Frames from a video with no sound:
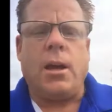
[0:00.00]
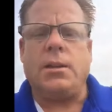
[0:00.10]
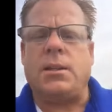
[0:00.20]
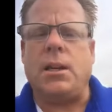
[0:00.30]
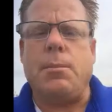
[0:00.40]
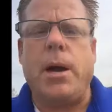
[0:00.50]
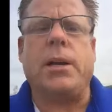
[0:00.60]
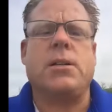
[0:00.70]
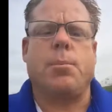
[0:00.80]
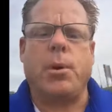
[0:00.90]
and see
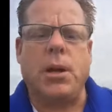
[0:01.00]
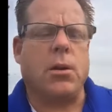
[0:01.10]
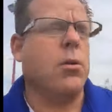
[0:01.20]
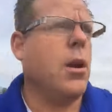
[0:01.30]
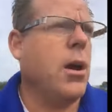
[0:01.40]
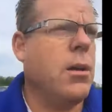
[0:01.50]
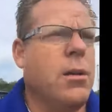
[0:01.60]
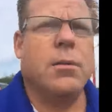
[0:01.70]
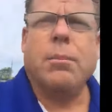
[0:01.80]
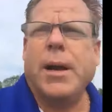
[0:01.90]
Mike Zippidy Duda,
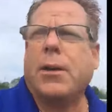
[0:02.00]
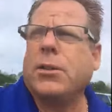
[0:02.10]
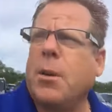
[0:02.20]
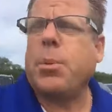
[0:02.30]
Michael